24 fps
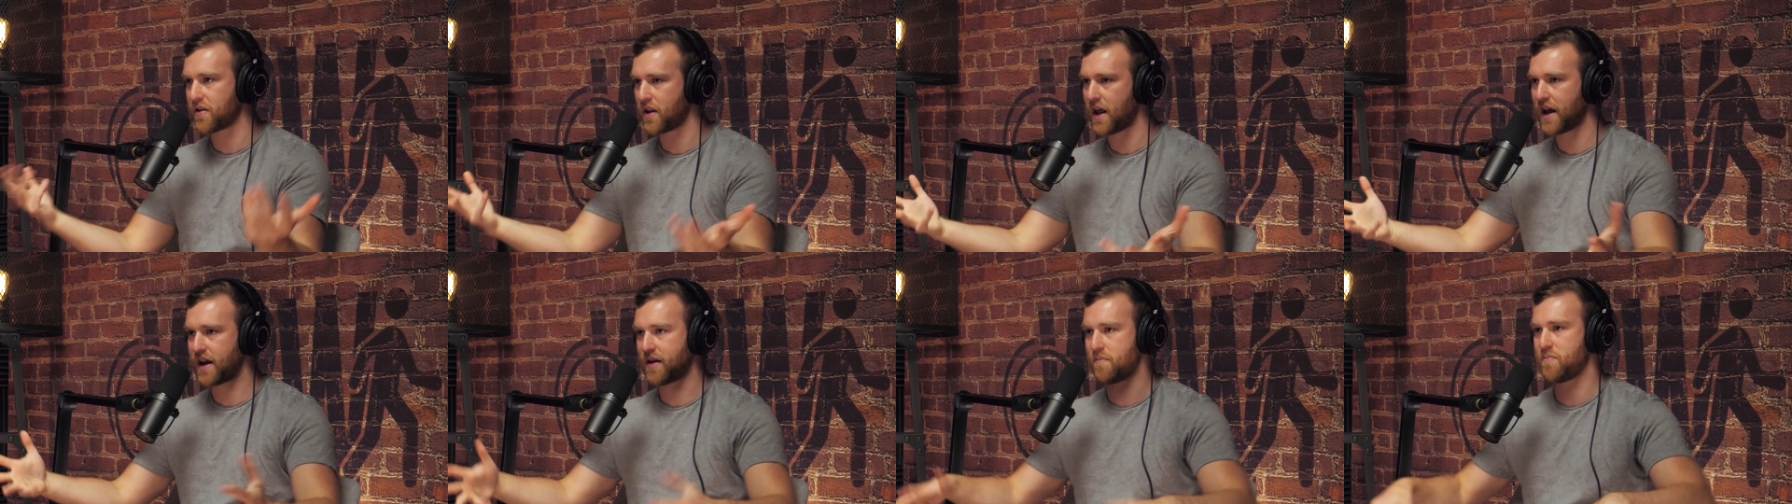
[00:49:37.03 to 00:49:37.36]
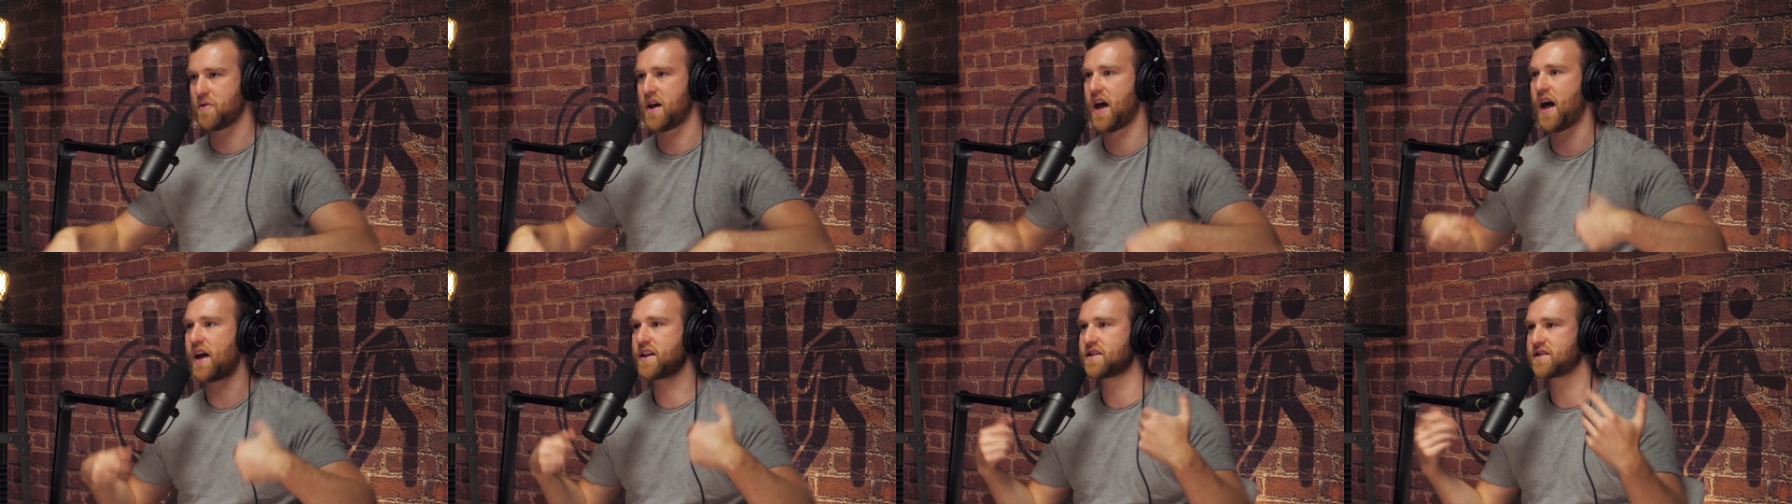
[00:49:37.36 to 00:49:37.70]
like
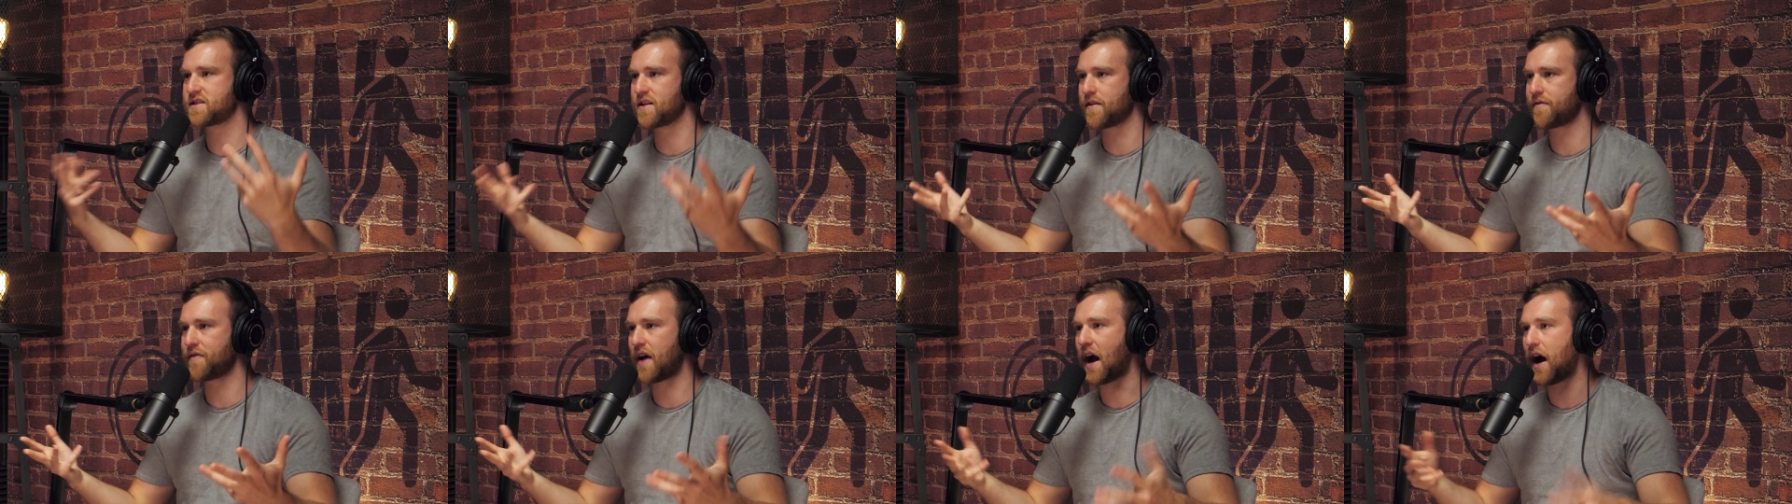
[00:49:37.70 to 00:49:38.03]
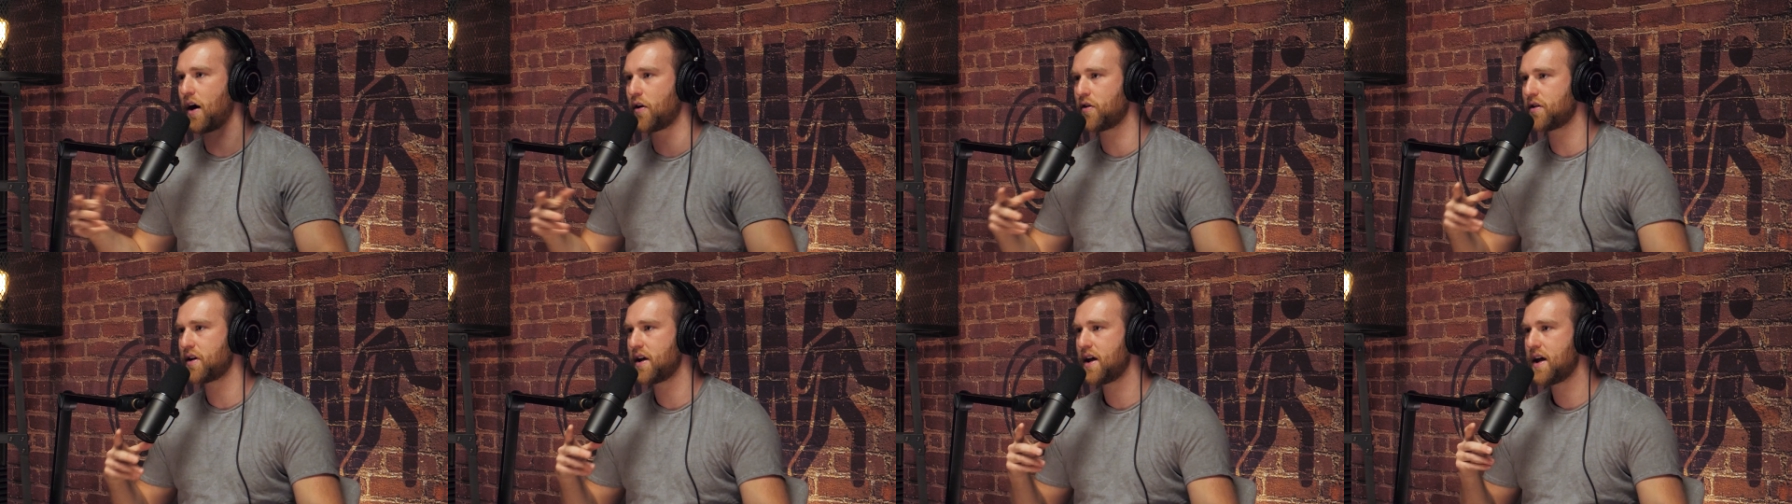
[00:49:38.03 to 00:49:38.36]
bad stuff
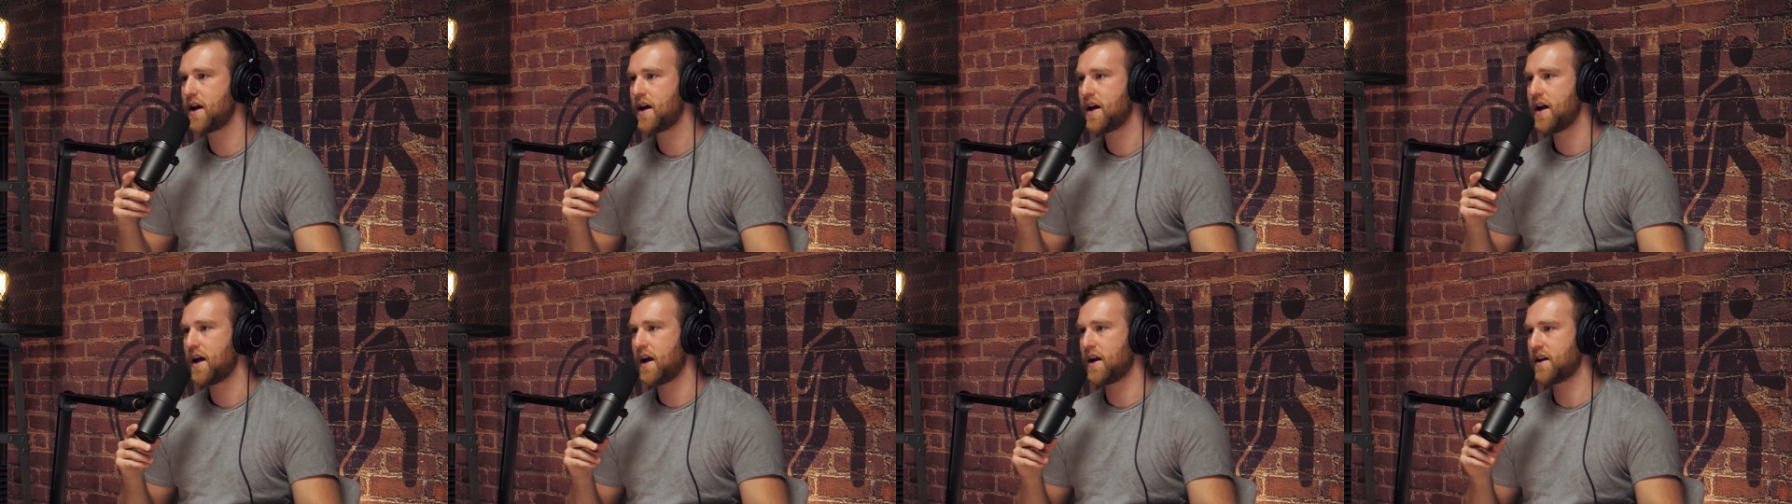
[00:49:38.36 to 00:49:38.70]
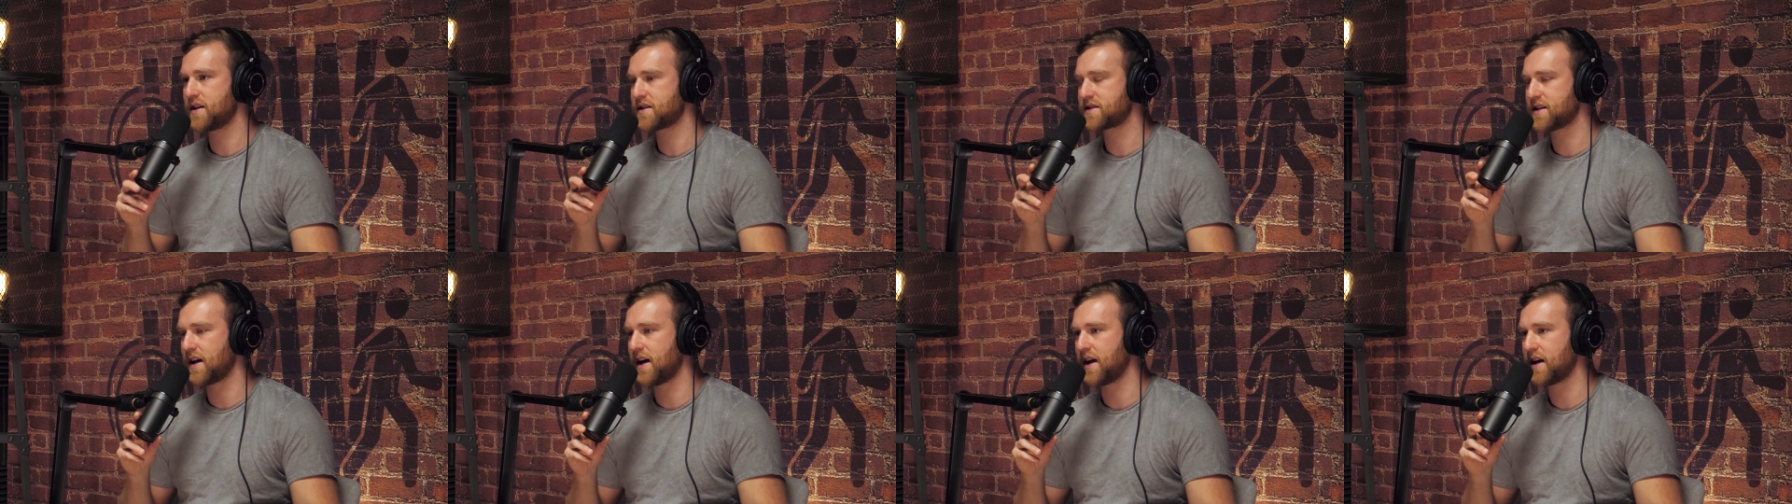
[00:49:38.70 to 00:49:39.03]
out. And
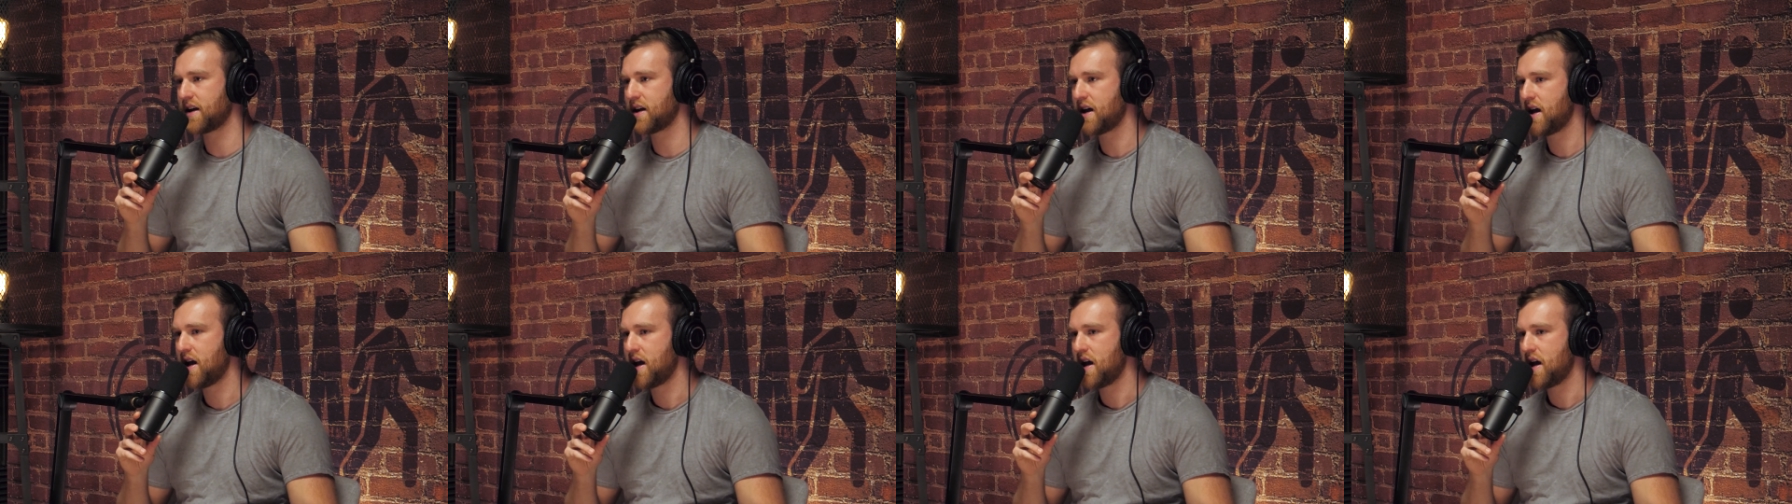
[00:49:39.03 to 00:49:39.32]
it's like,